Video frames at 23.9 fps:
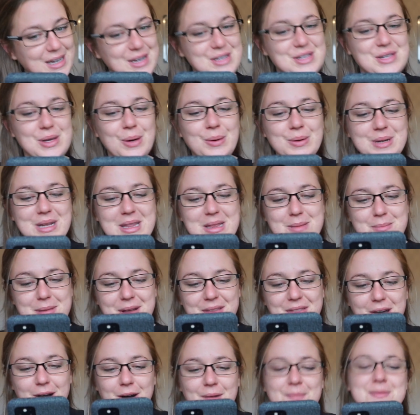I sold in the
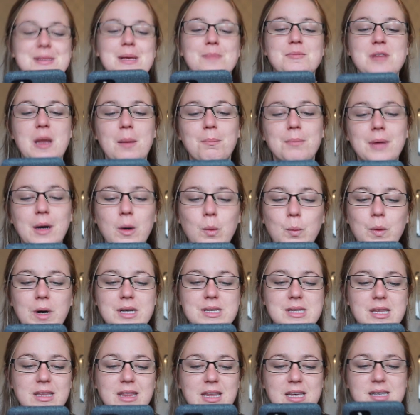month of September
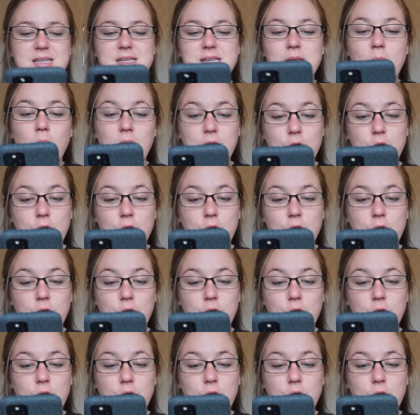was this